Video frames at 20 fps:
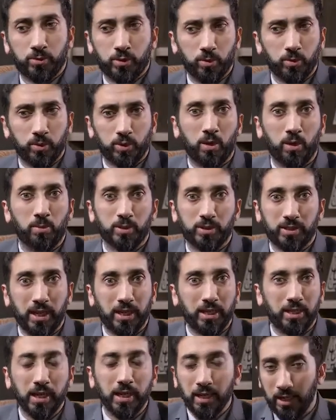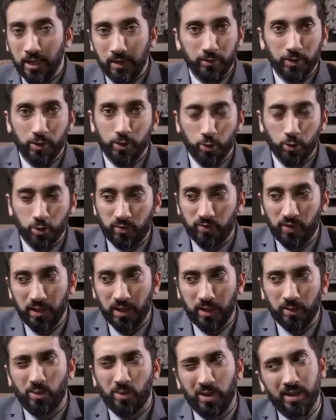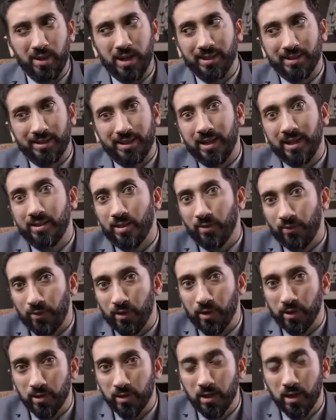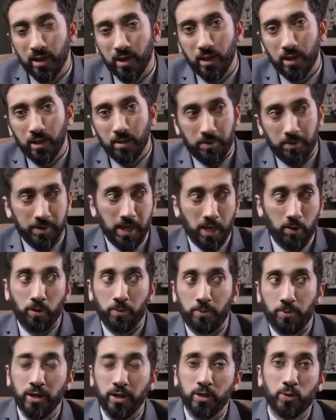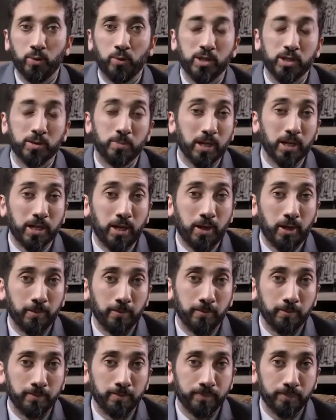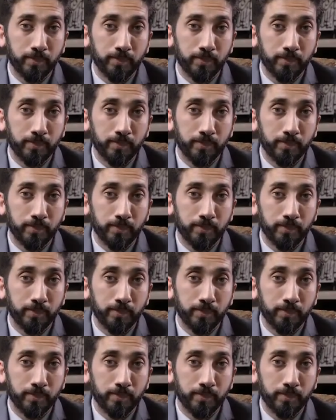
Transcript: So it was almost like even the Jews felt like we're not that different. But now we're praying towards Mecca.